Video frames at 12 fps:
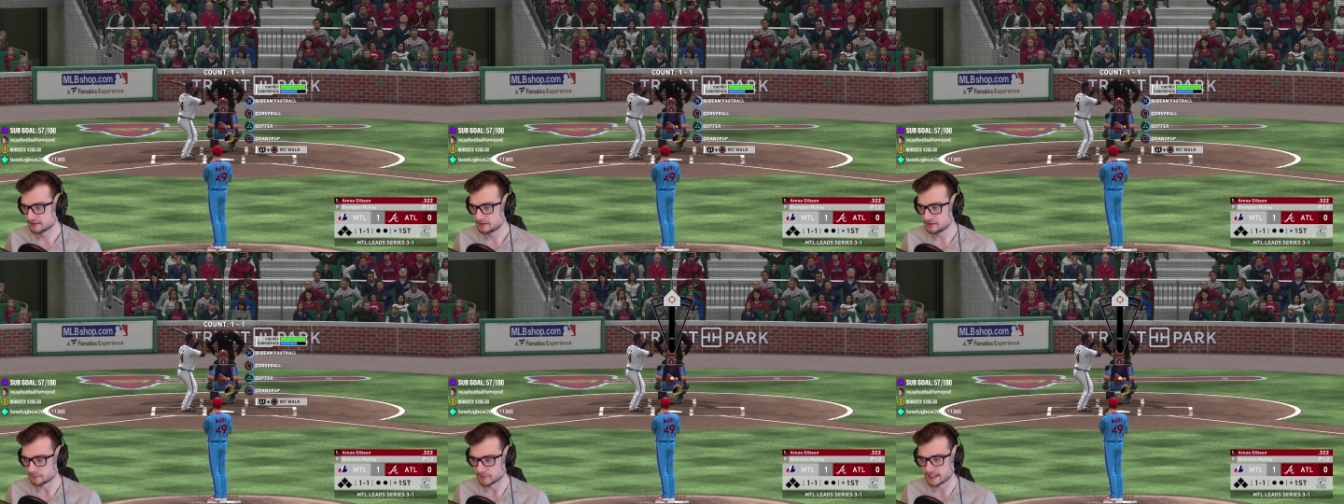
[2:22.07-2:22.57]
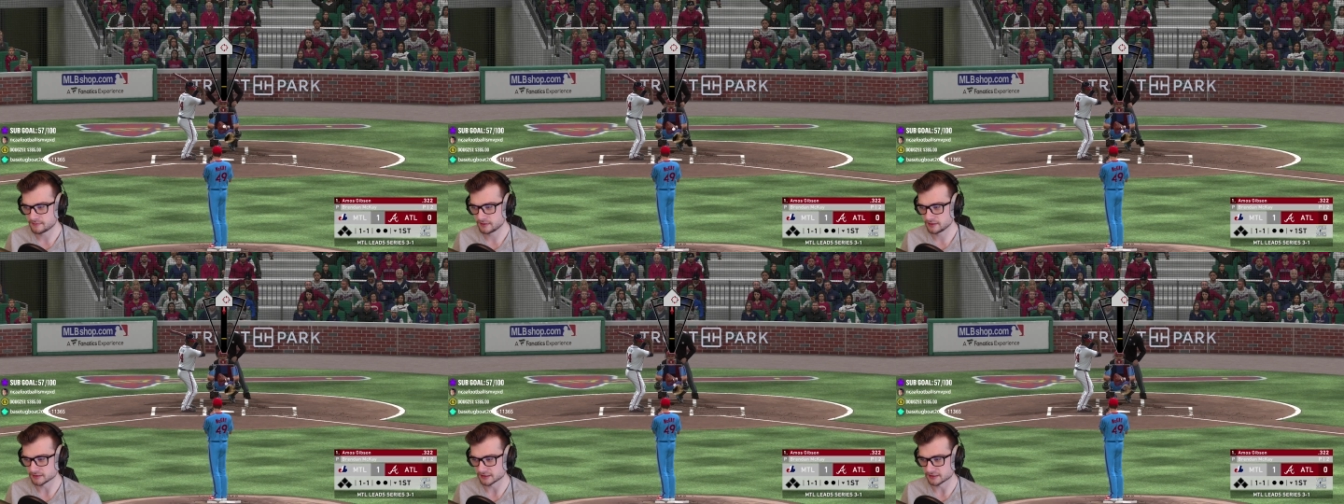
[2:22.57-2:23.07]
Dude,
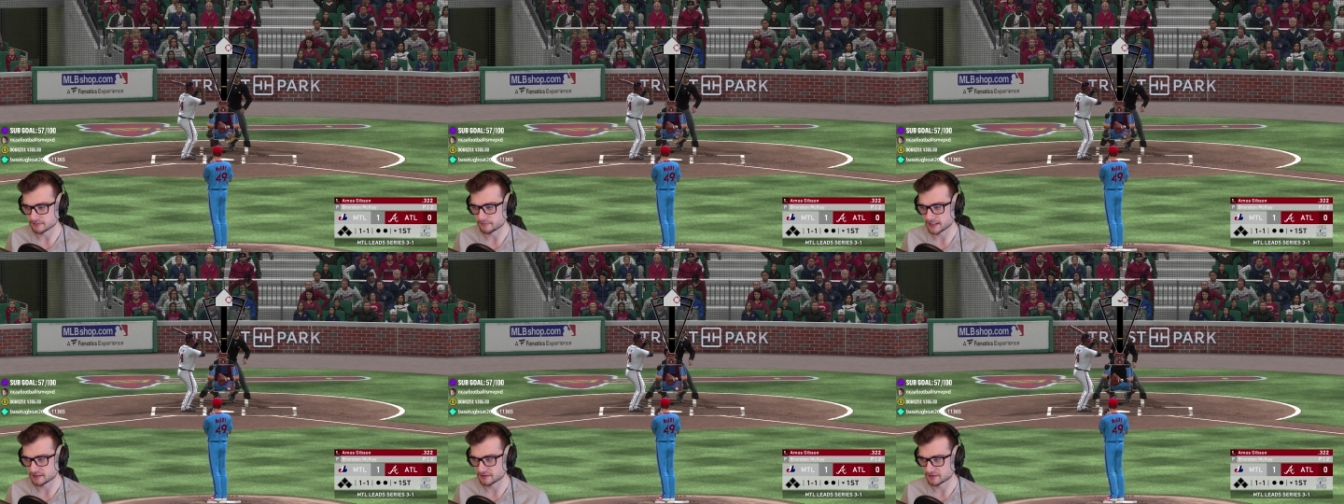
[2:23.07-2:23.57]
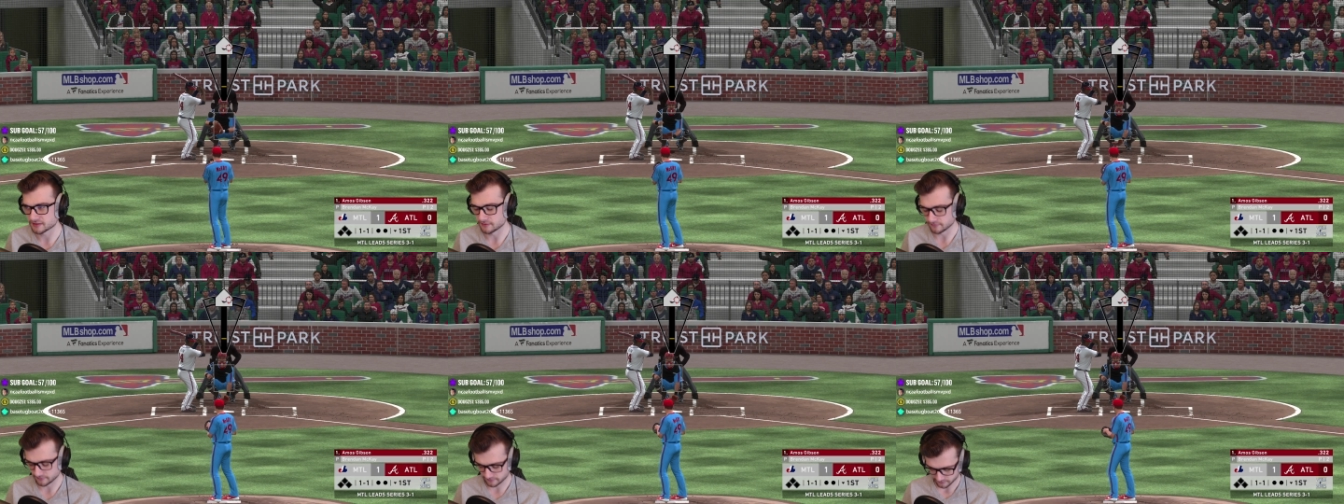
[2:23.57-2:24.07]
Pablo is the best
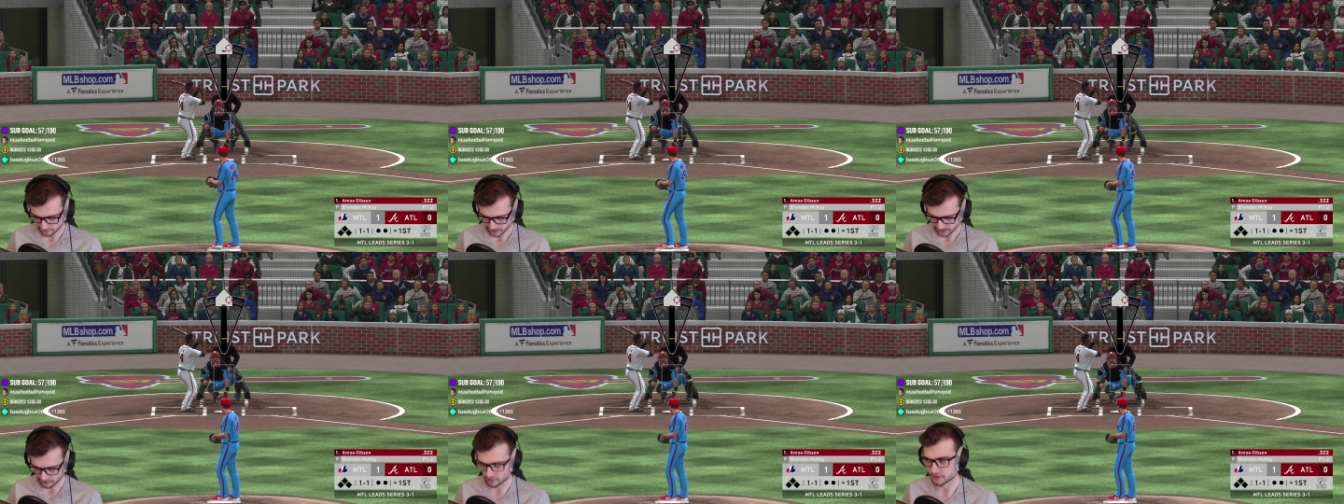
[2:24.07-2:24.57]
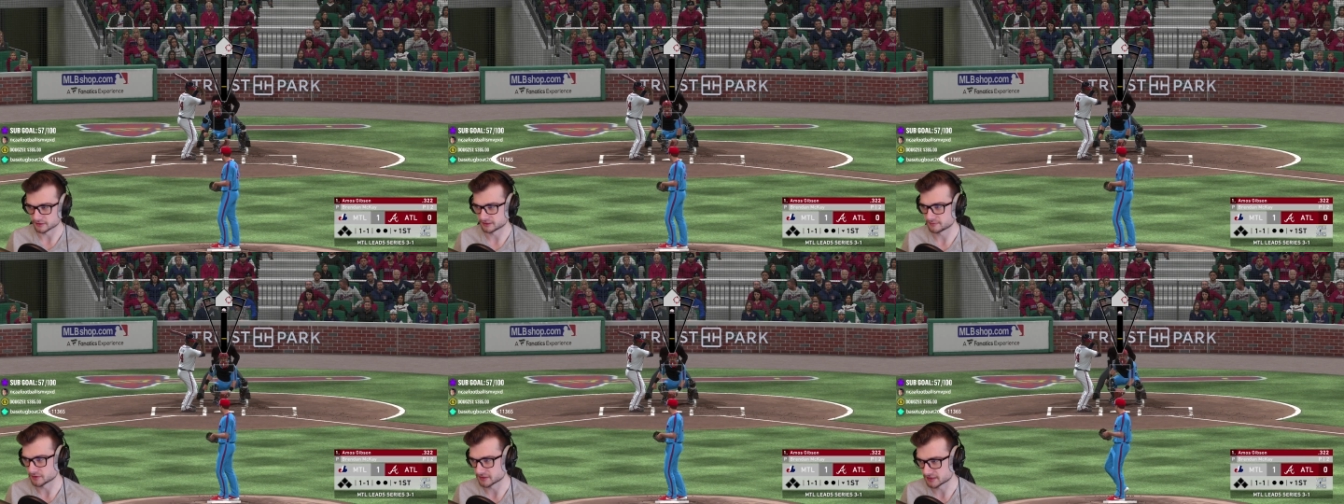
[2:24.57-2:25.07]
in, in all
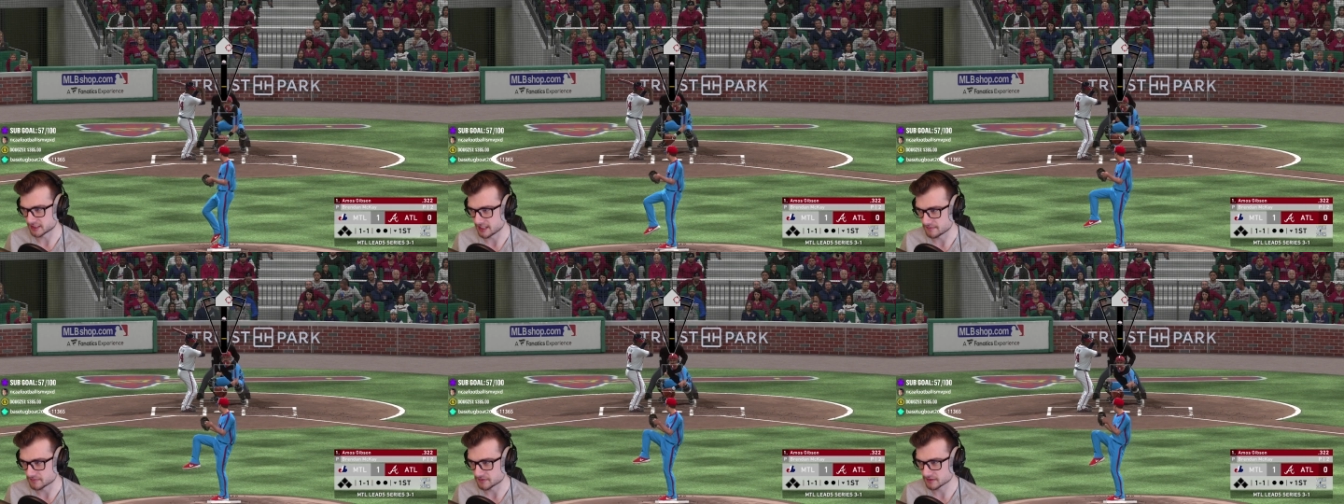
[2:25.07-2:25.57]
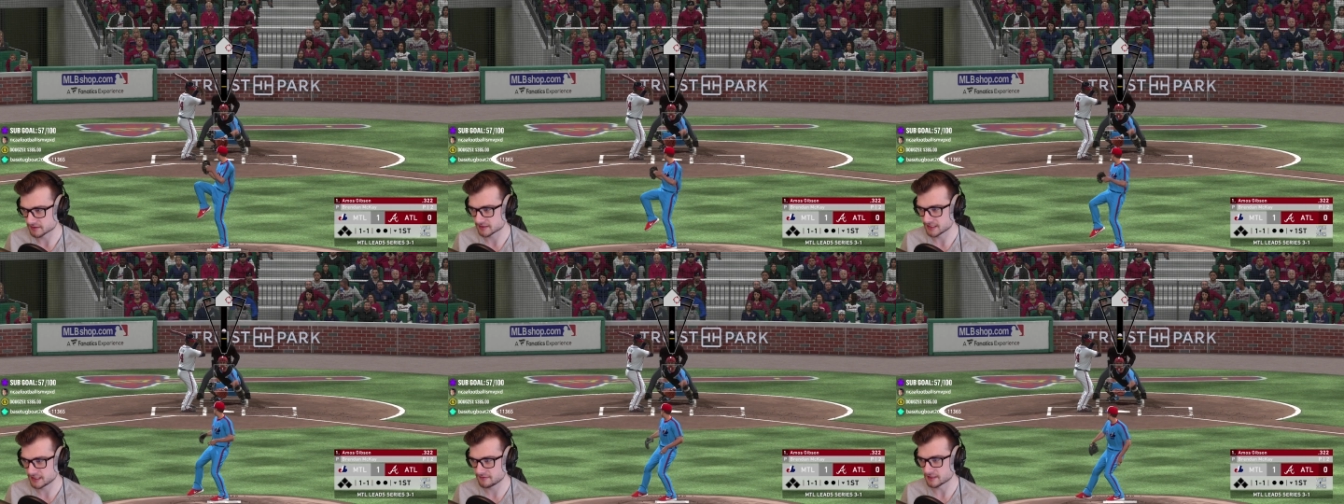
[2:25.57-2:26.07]
sports games. It's
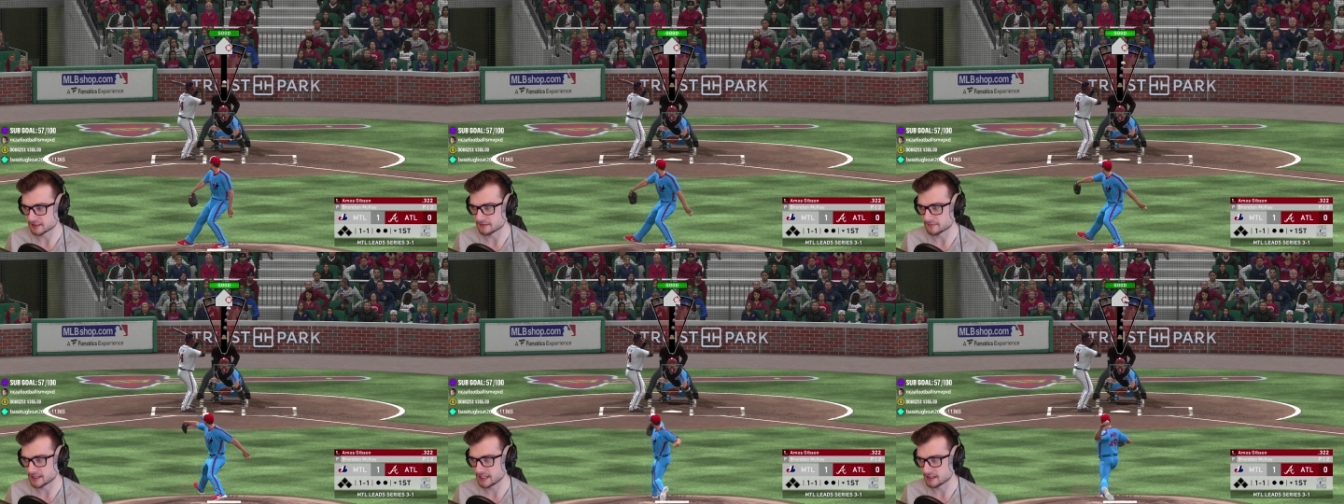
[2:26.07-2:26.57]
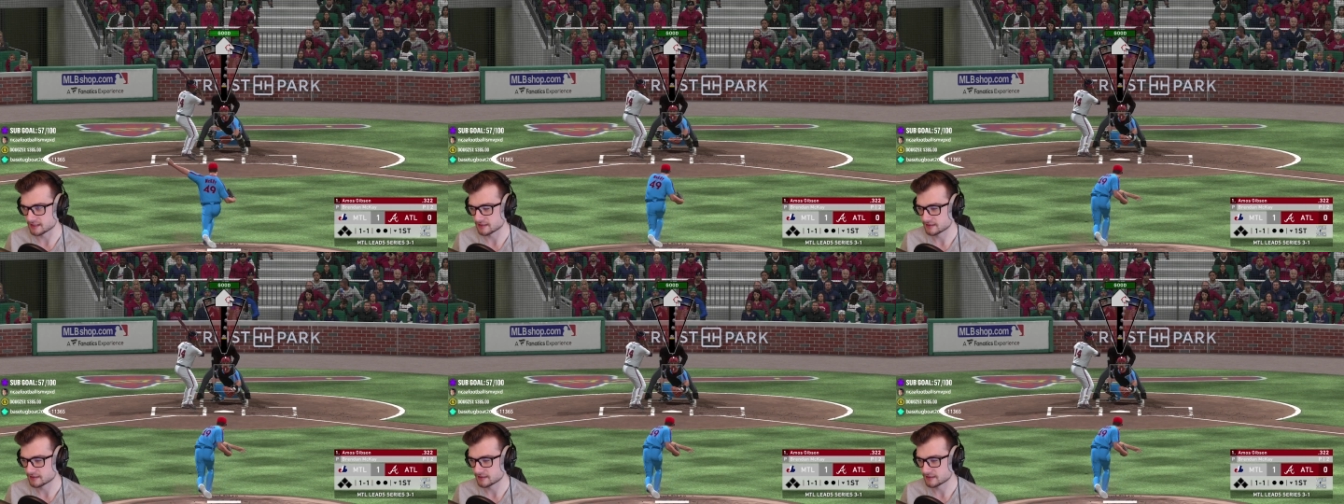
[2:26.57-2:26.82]
not even a debate.